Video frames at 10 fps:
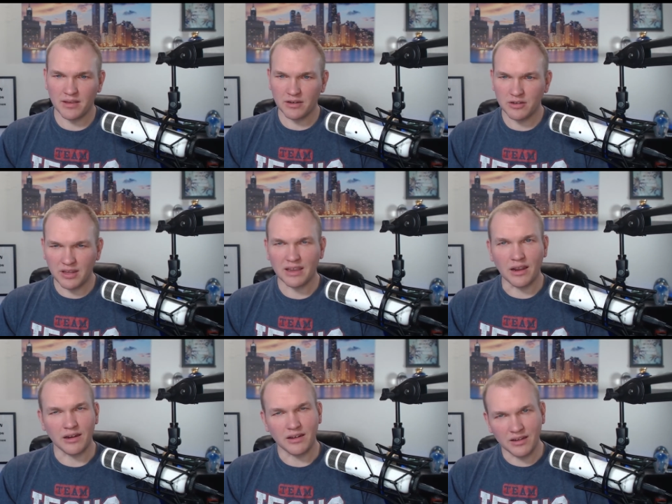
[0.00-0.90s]

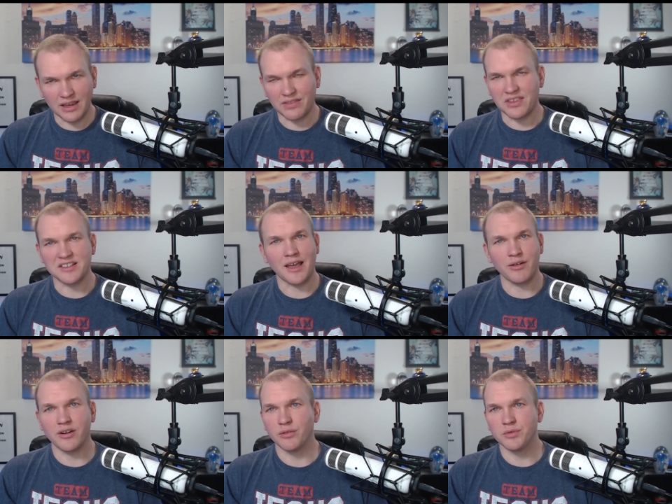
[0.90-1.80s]
get these out
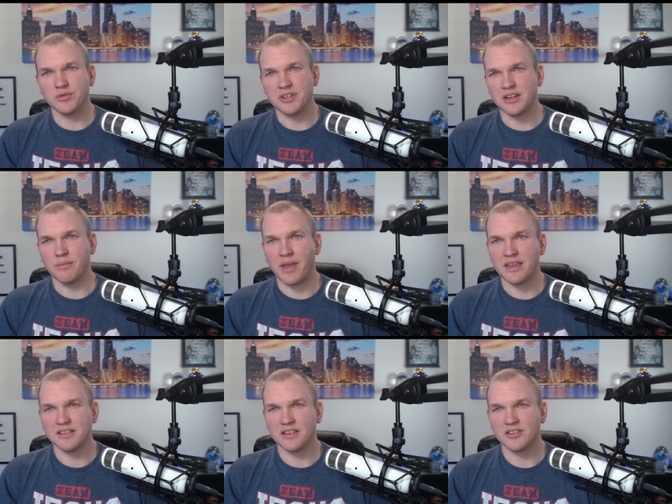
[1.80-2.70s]
on a routine
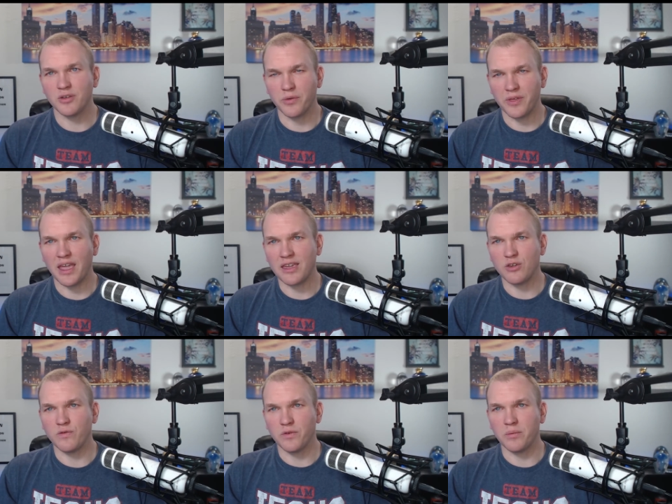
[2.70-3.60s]
basis. So thank
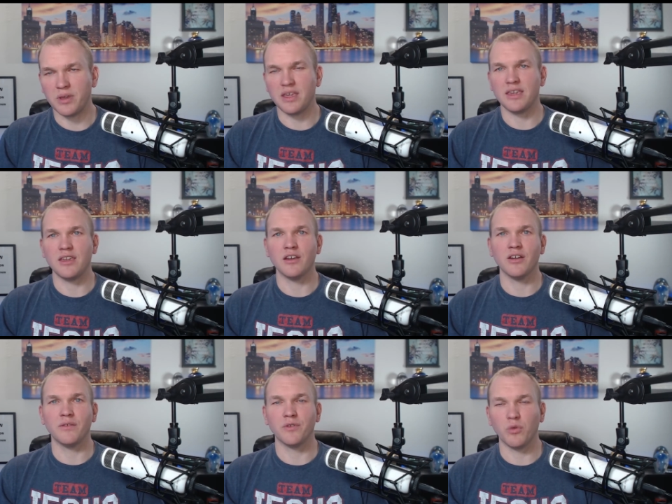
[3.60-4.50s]
you for being here
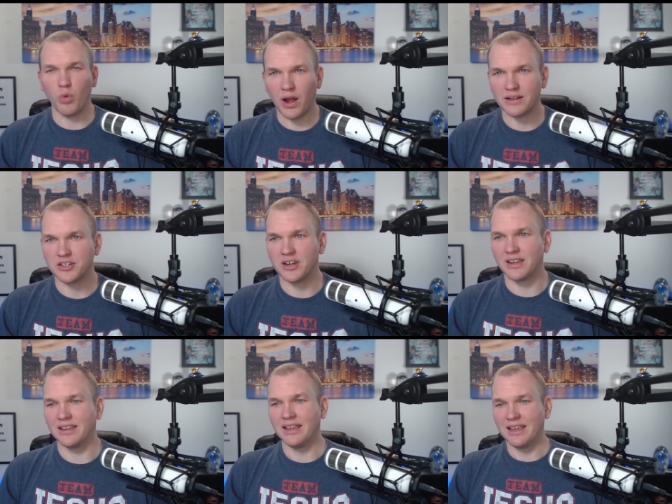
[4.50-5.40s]
and for
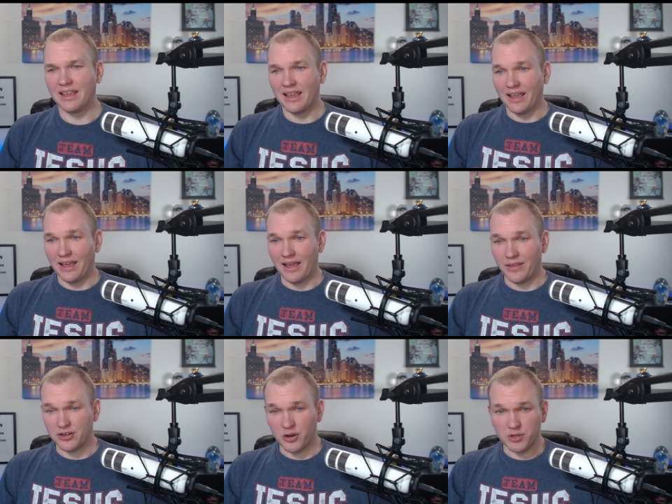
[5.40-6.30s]
watching.
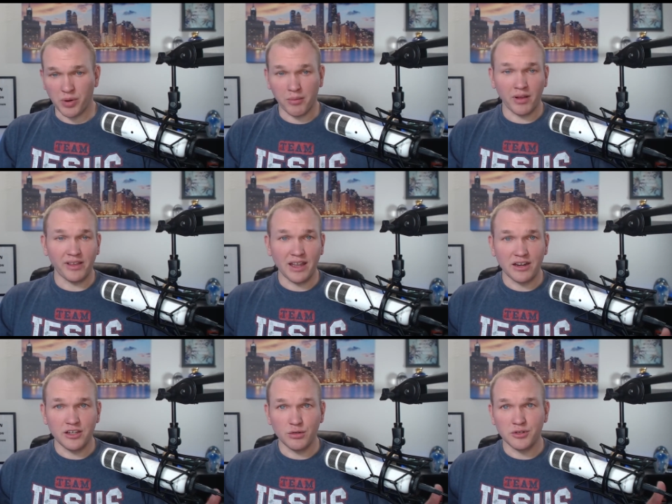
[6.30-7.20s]
This show is primarily
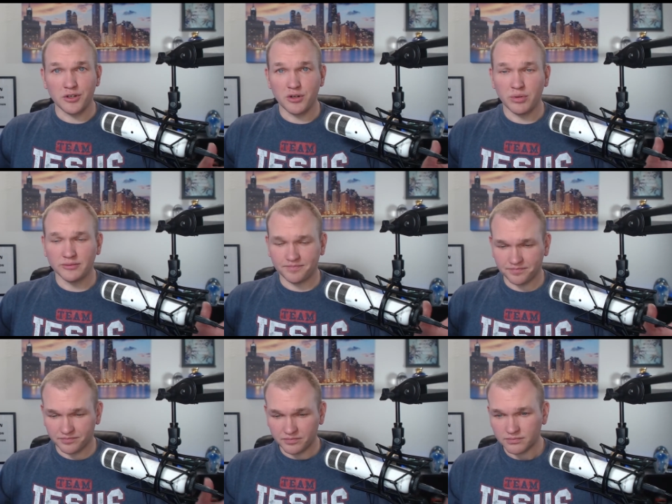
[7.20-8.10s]
on YouTube.
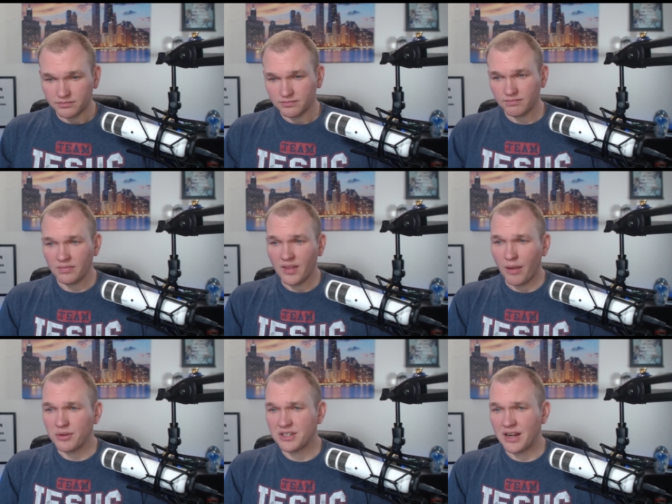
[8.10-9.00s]
I
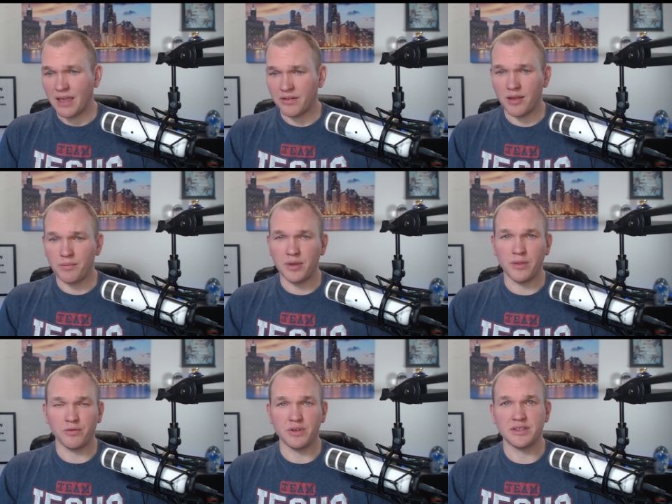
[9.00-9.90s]
was going to have an
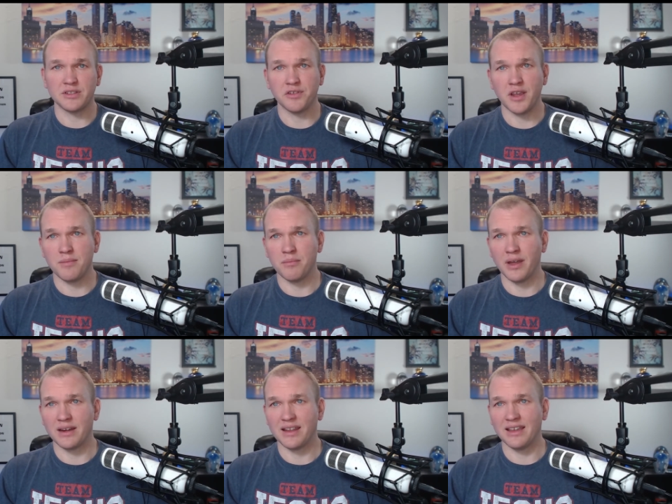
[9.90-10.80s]
MP3 stream,
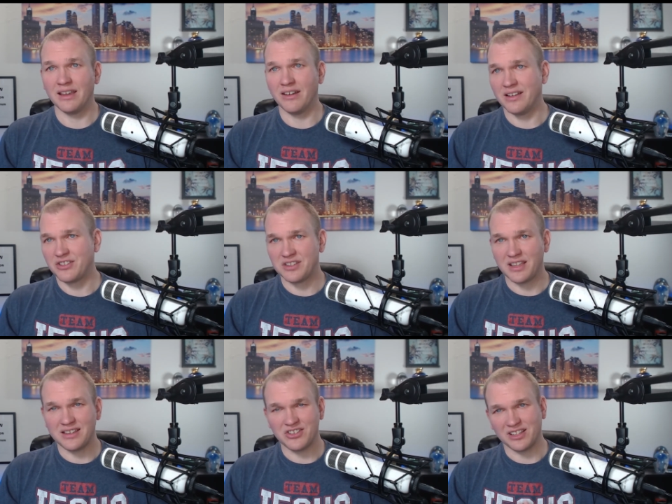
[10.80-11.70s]
but it's
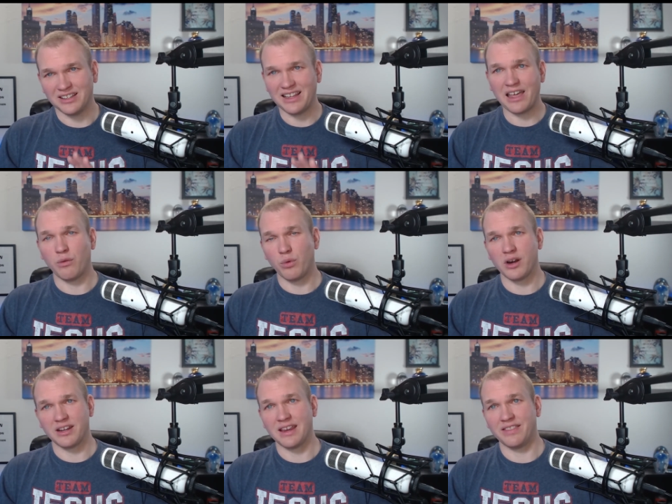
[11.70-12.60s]
just a lot of
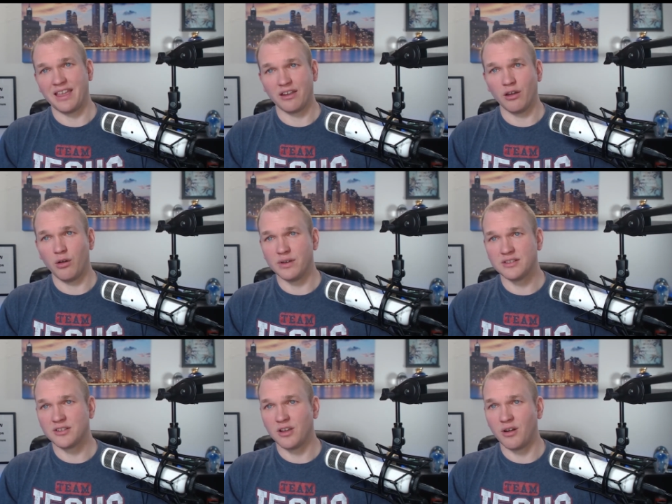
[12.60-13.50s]
work to get that going.
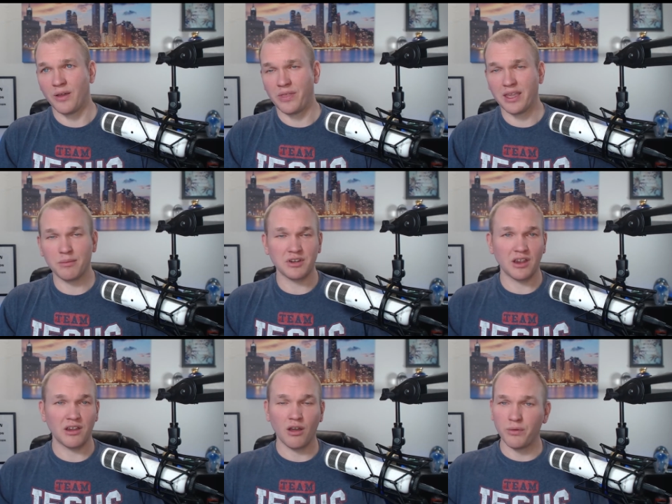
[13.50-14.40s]
So I think I'm going
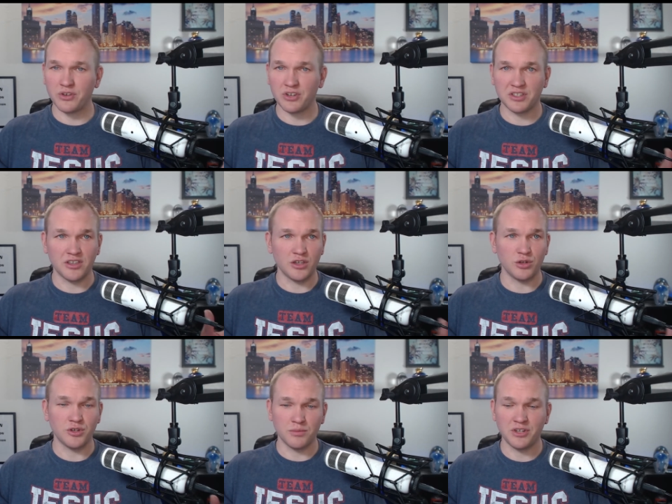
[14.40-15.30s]
to go with just a
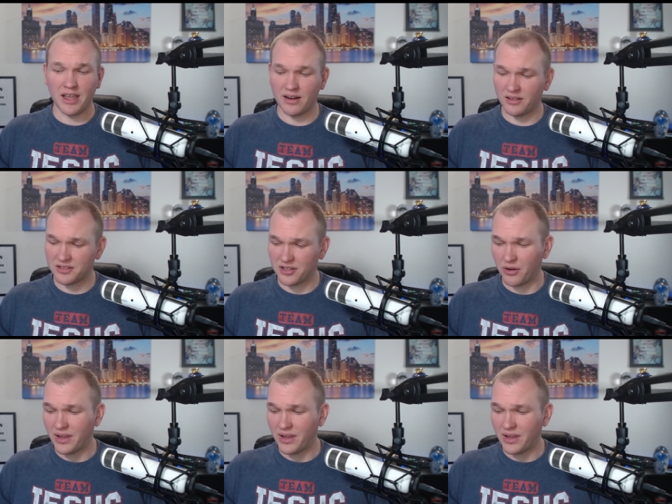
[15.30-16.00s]
YouTube channel. So